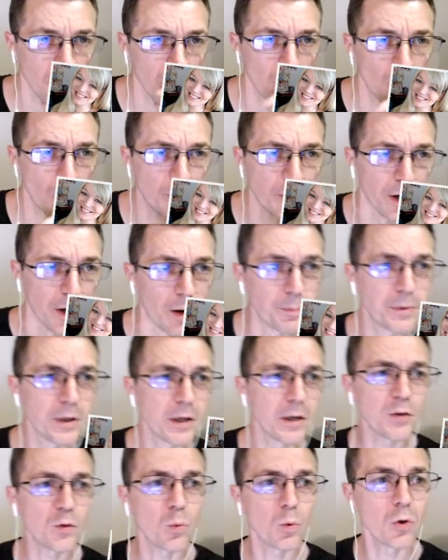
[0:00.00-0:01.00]
Okay, up
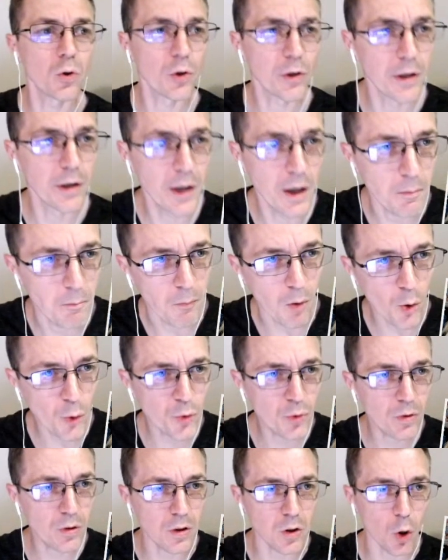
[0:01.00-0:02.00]
next we're looking at
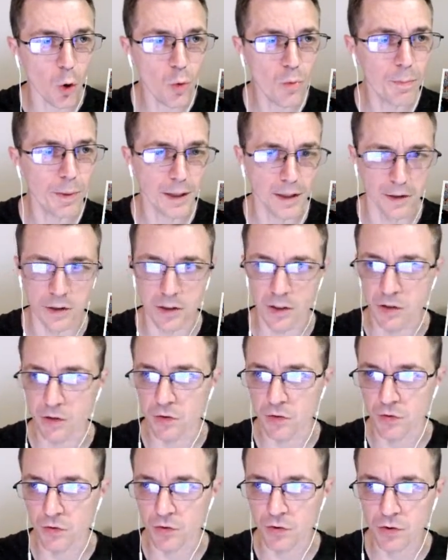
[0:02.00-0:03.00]
Martin
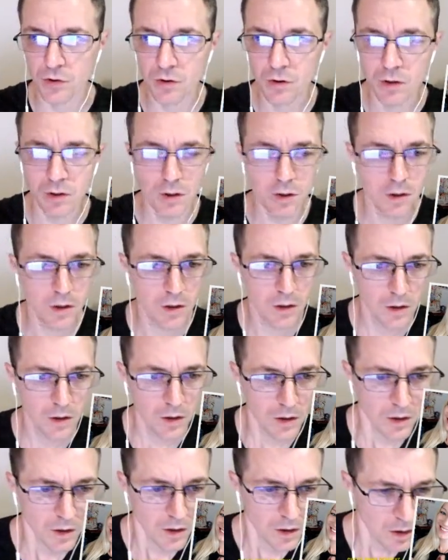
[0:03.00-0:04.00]
Lopez.
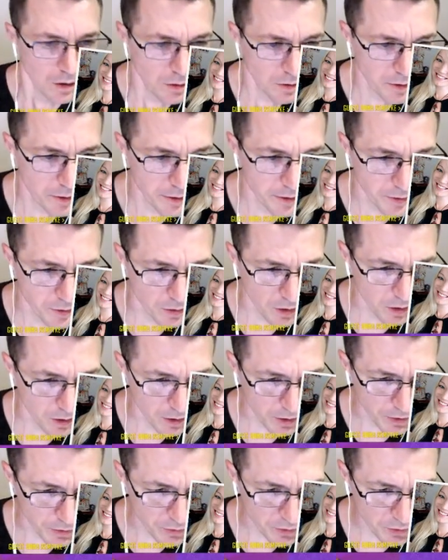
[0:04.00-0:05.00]
Alright,
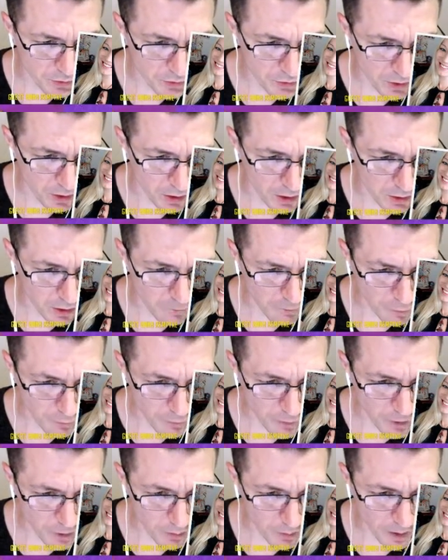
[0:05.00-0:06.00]
says, love your
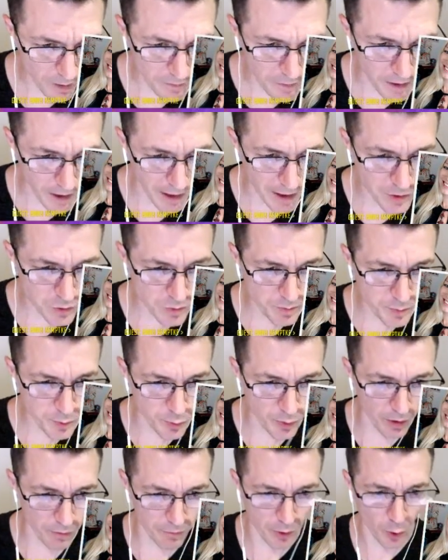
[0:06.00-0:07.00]
video about the
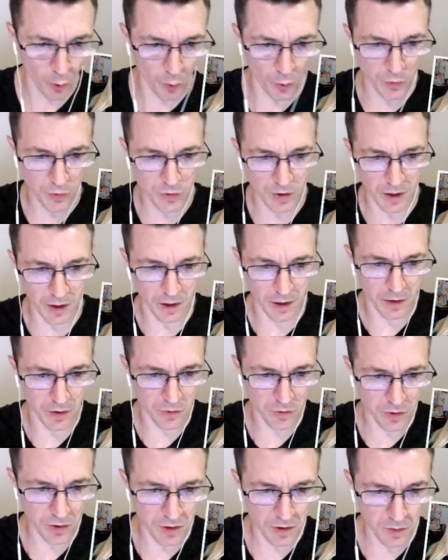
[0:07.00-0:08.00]
attribute every artist
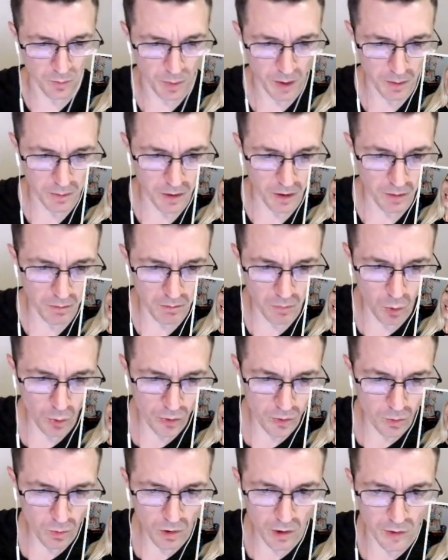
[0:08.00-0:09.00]
has. Pick me up more
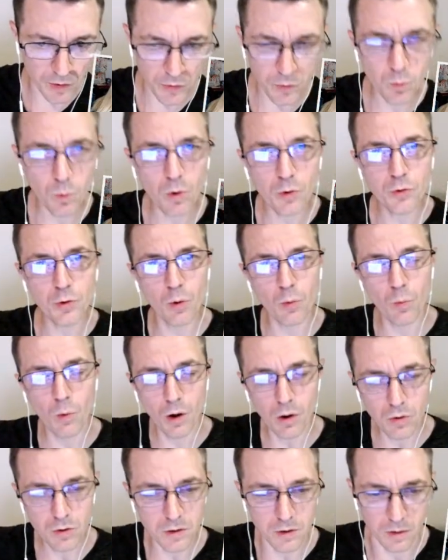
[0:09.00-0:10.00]
than once. Well, you're
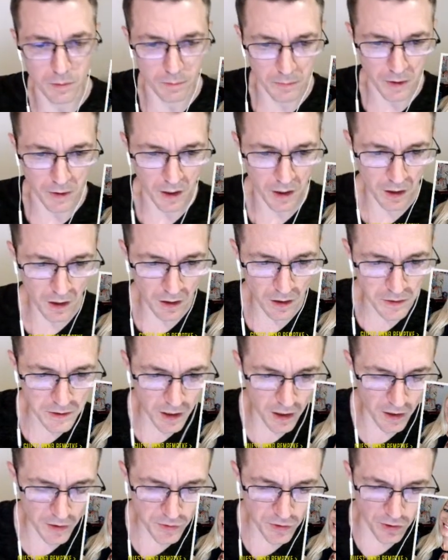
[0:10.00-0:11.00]
welcome.
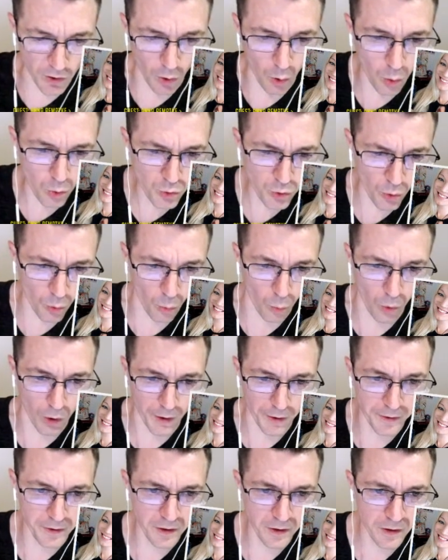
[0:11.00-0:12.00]
Yeah, it's an older
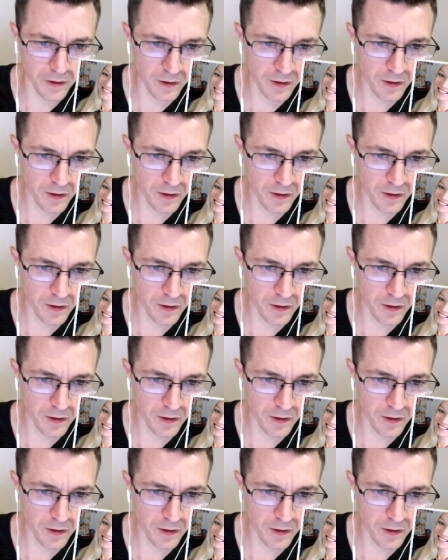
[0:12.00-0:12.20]
one.